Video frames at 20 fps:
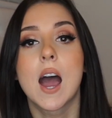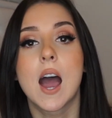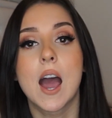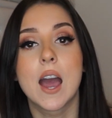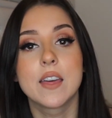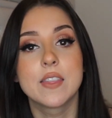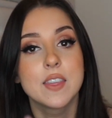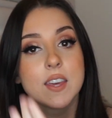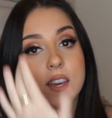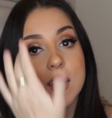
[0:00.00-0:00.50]

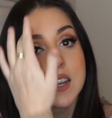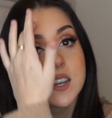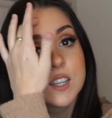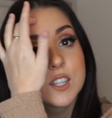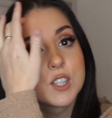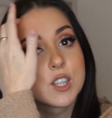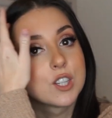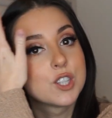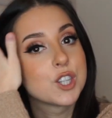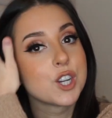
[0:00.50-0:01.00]
I think it is
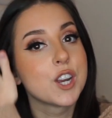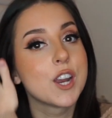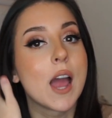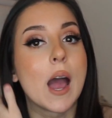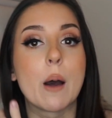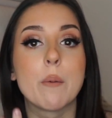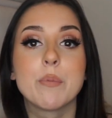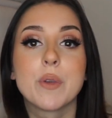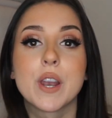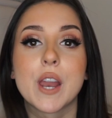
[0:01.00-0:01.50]
such a good
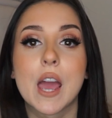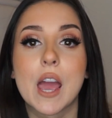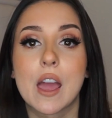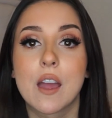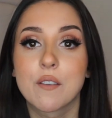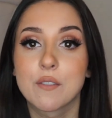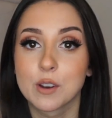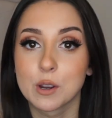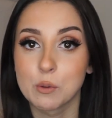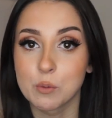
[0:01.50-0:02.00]
app that
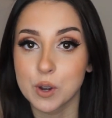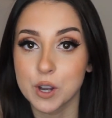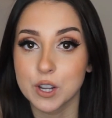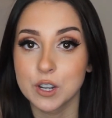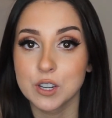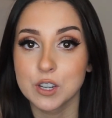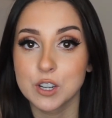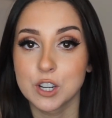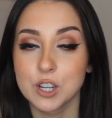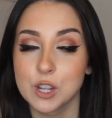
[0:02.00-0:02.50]

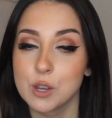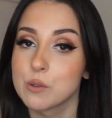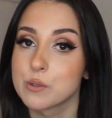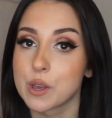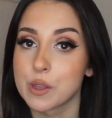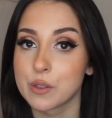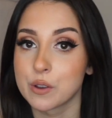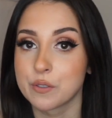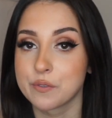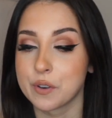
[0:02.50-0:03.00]
everyone could use
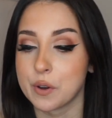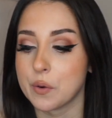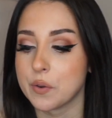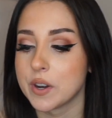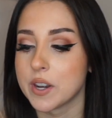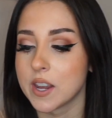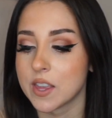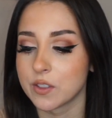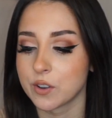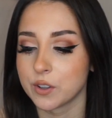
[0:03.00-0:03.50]
on their phone
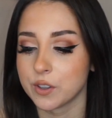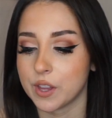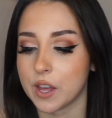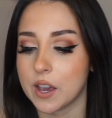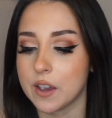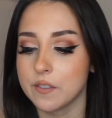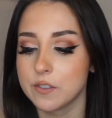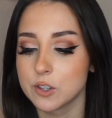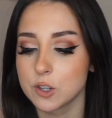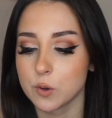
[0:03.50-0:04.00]
and in their
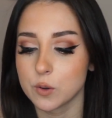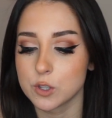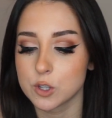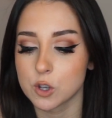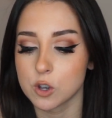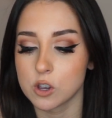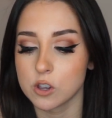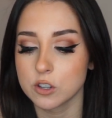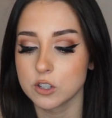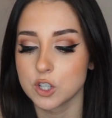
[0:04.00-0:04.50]
life. So it's
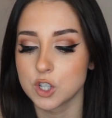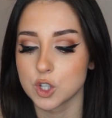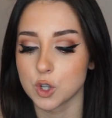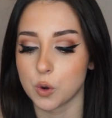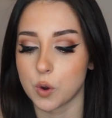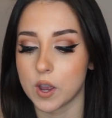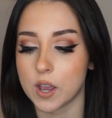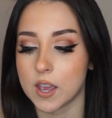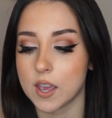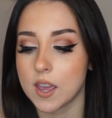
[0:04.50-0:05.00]
called
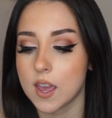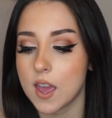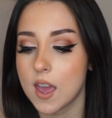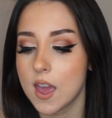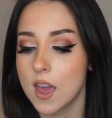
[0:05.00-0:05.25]
Joy,